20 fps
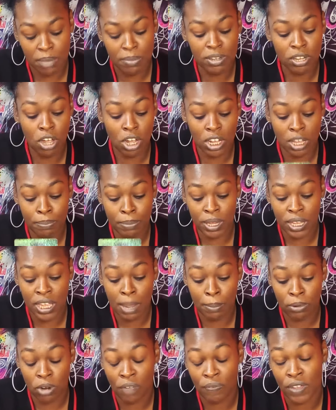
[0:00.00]
Some of y'all could be
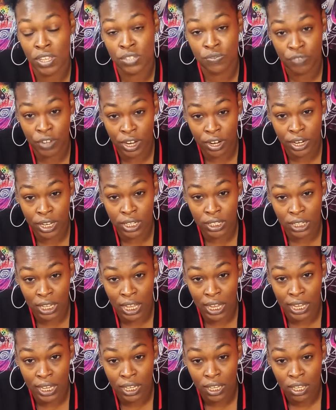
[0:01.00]
coming off as very
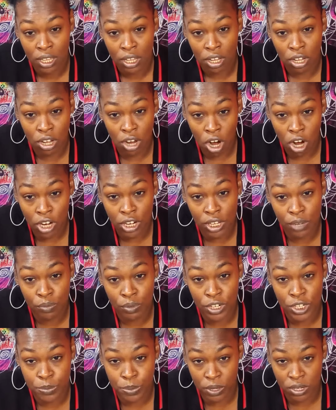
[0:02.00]
like guarded
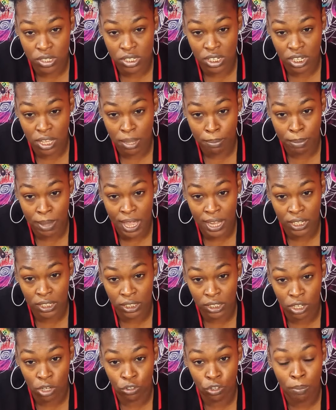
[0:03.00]
when this person come back,
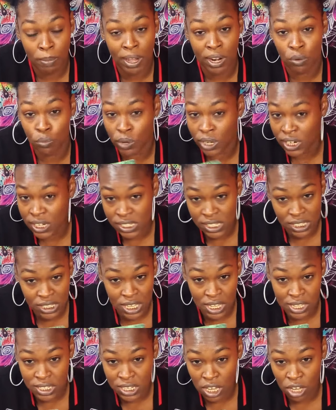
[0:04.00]
Leo. No matter what it is
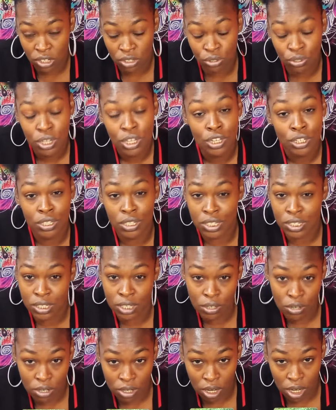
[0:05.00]
that they tell you, you're
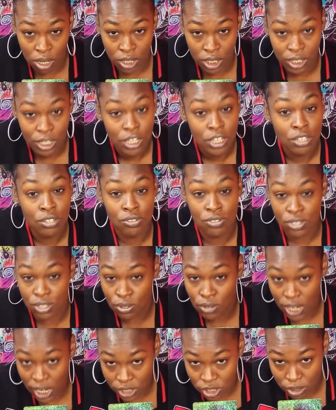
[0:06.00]
still guarded. You
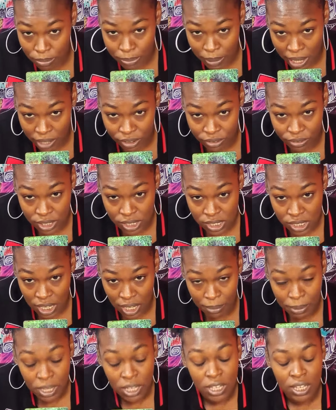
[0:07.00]
still got your boundaries
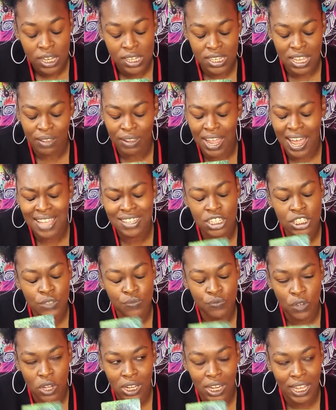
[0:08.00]
up. Cause I, I
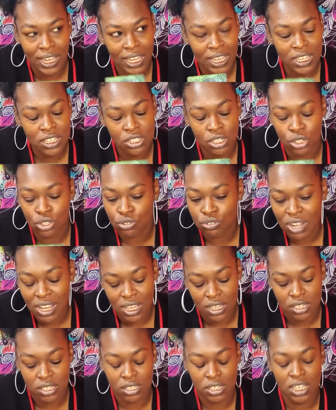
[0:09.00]
just feel like it's the
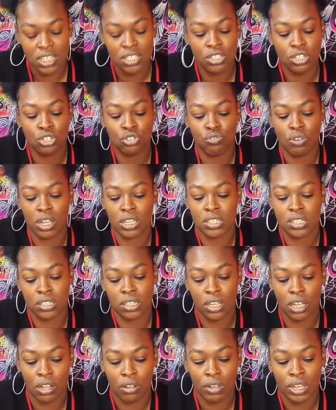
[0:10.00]
trust. It's the trust,
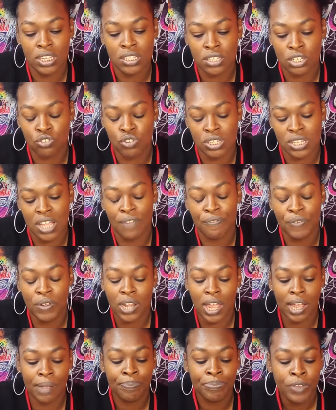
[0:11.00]
Leo. It's the trust. I
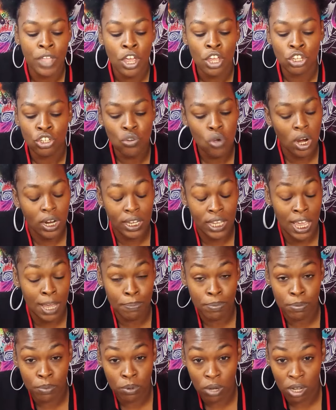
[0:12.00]
feel like you are
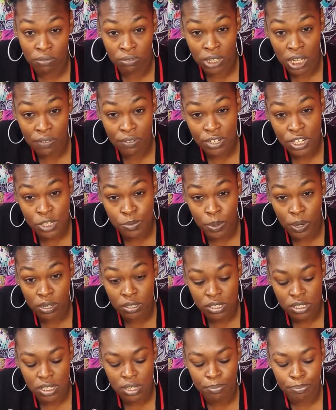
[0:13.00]
capable of loving this
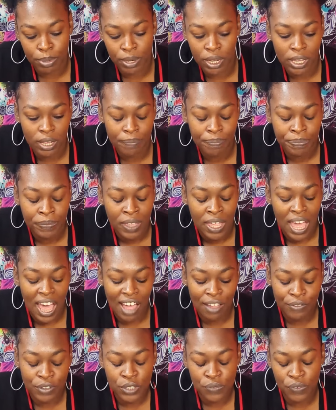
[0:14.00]
person, but
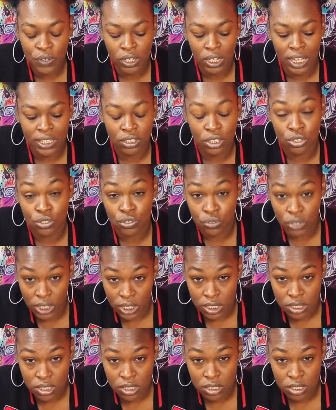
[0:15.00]
I just feel like the
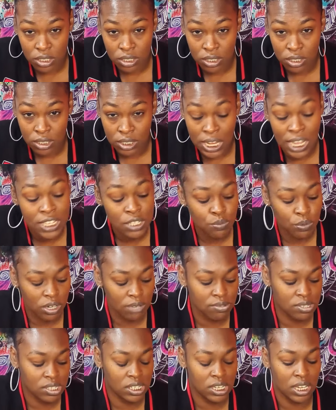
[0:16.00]
trust. That's
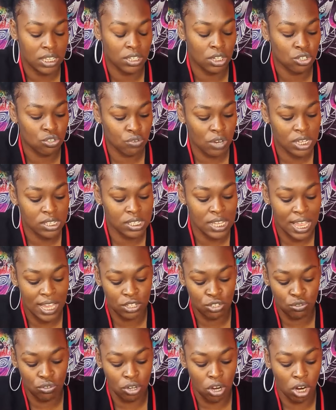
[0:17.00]
what I'm seeing. The trust
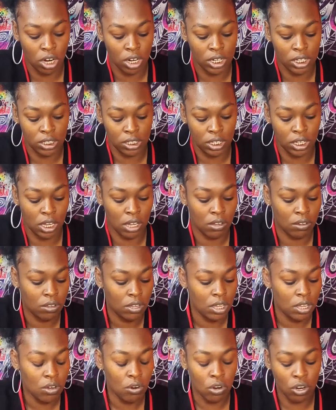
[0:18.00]
has you guarded, Leo,
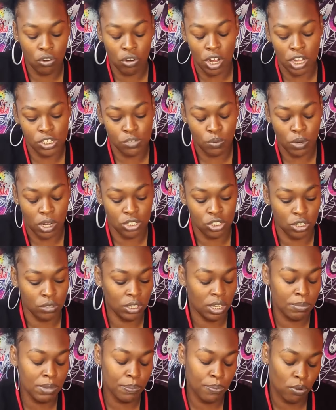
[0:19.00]
or
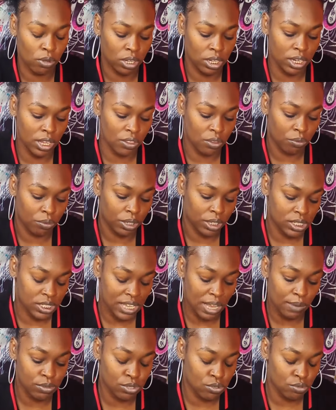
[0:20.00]
Crosswatcher. Let me pull another one because
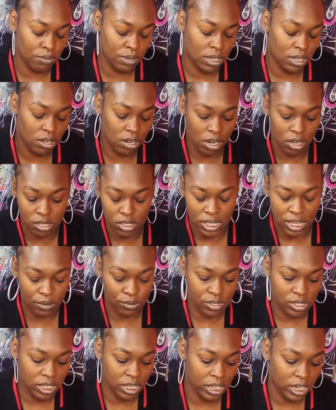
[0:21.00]
that was too many cards. That
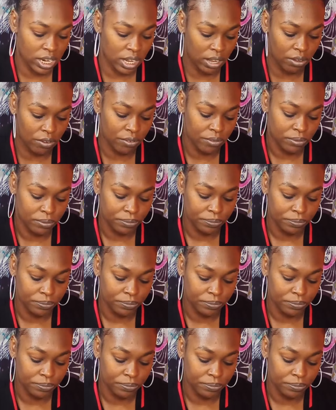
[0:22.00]
was sticking out.